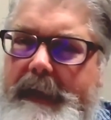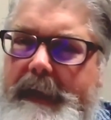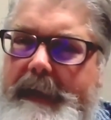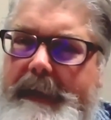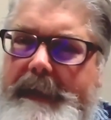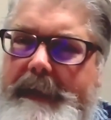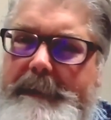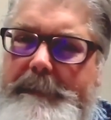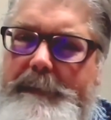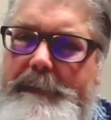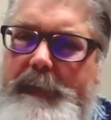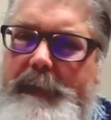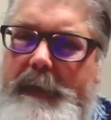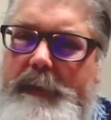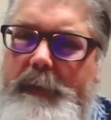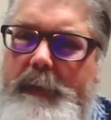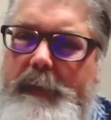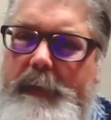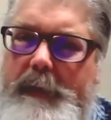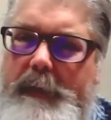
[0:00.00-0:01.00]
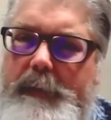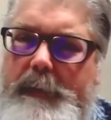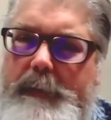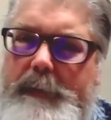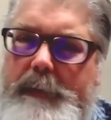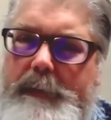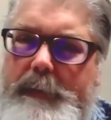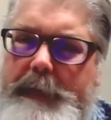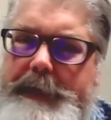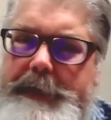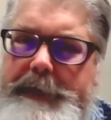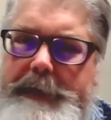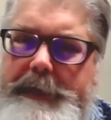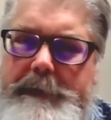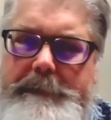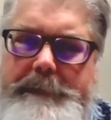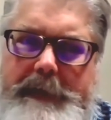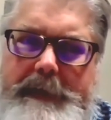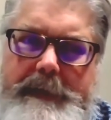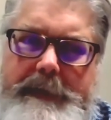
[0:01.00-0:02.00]
Um, what are
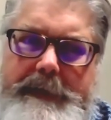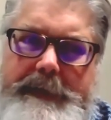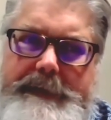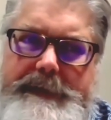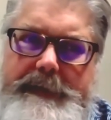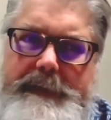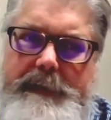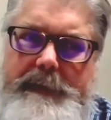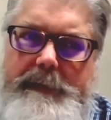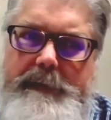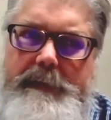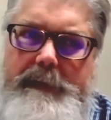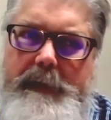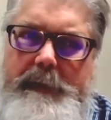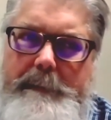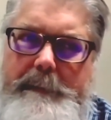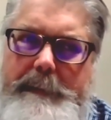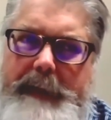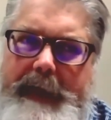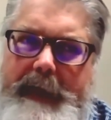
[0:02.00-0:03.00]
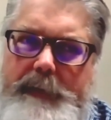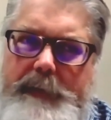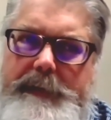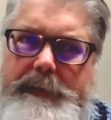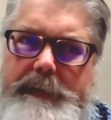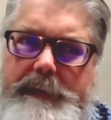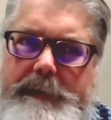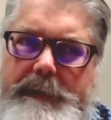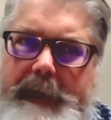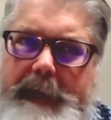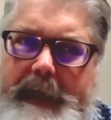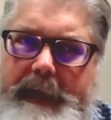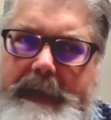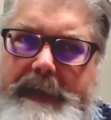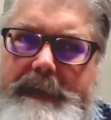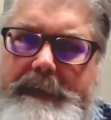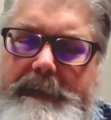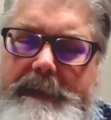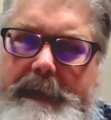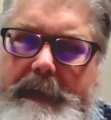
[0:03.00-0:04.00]
your feelings about
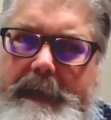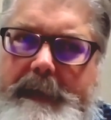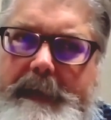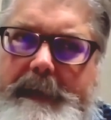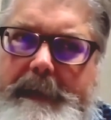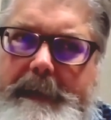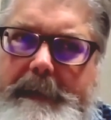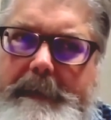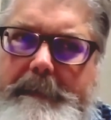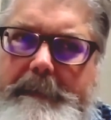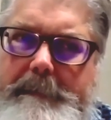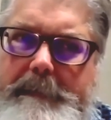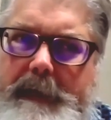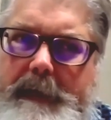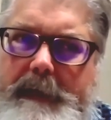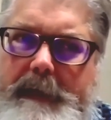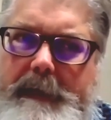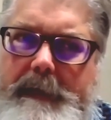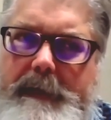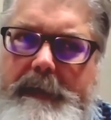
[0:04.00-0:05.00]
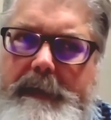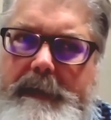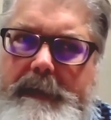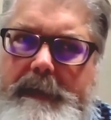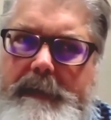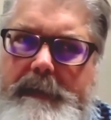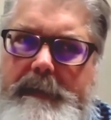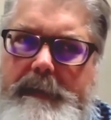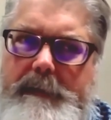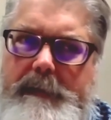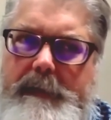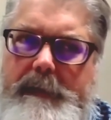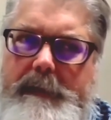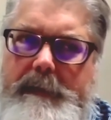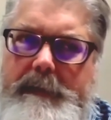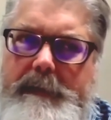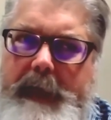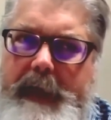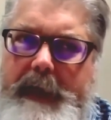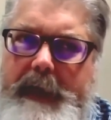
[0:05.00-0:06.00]
that? Um, uh,
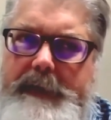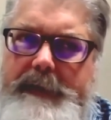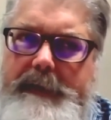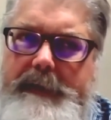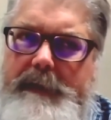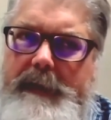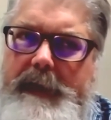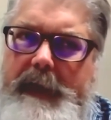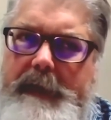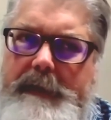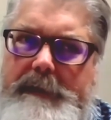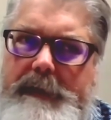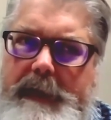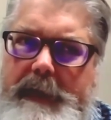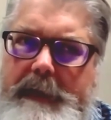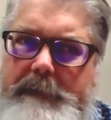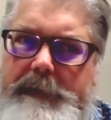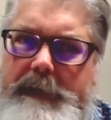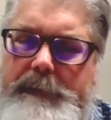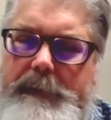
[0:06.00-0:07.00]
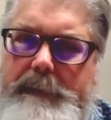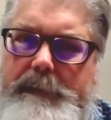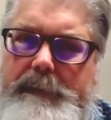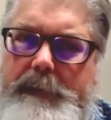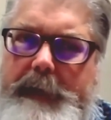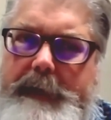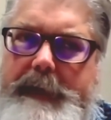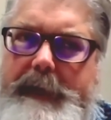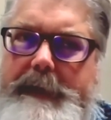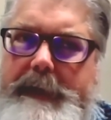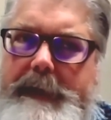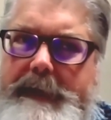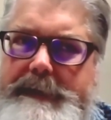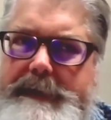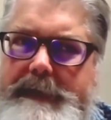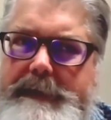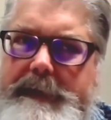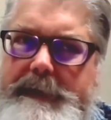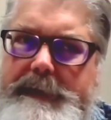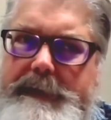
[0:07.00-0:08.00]
that and and even
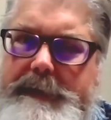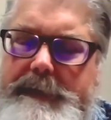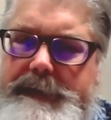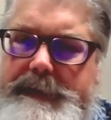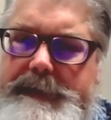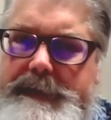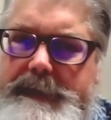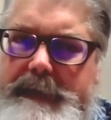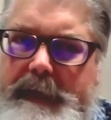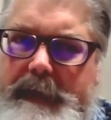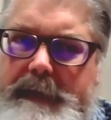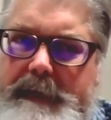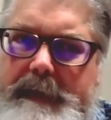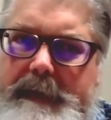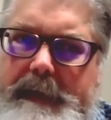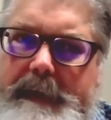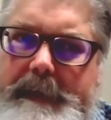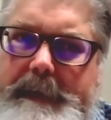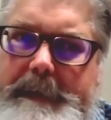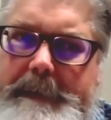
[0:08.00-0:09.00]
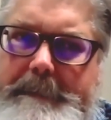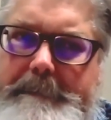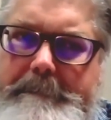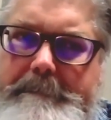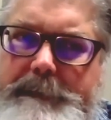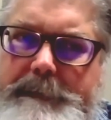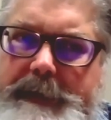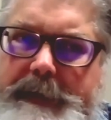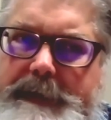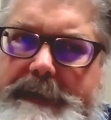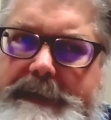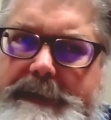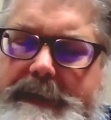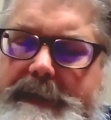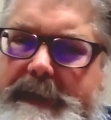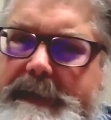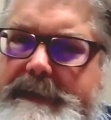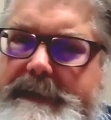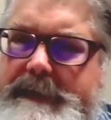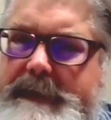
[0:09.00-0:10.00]
recognizing that there's um, there isn't
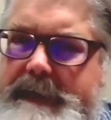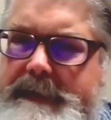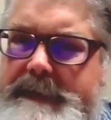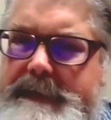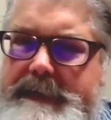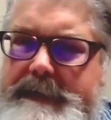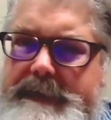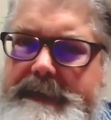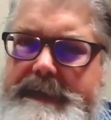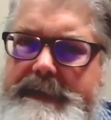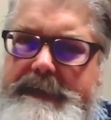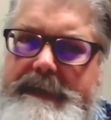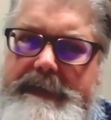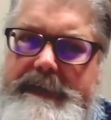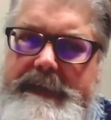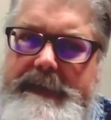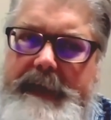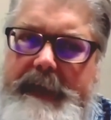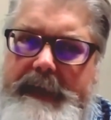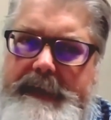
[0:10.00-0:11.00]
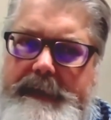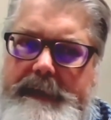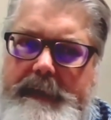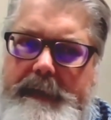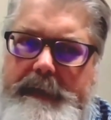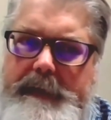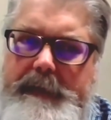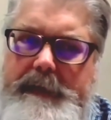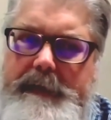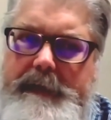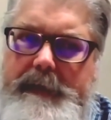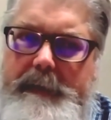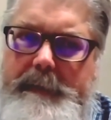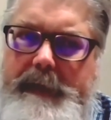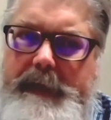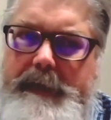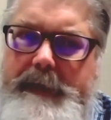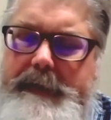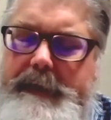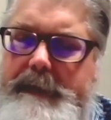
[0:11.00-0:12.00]
consensus yet uh,
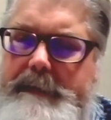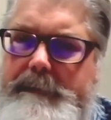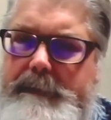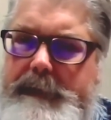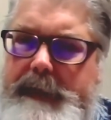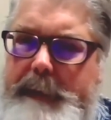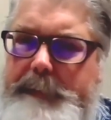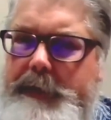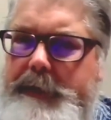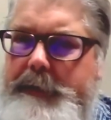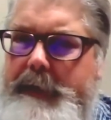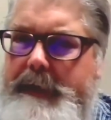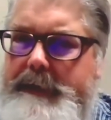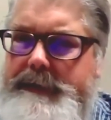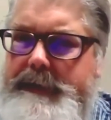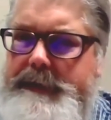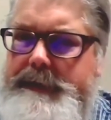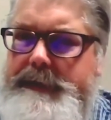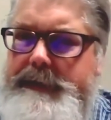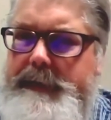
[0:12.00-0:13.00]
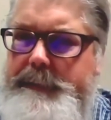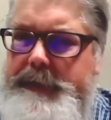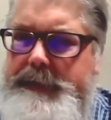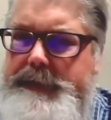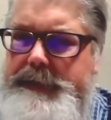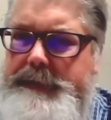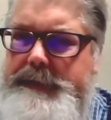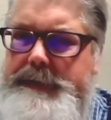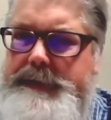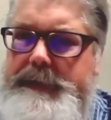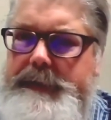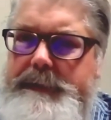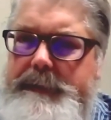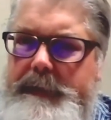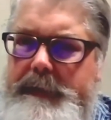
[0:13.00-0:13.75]
among Democrats on some issues.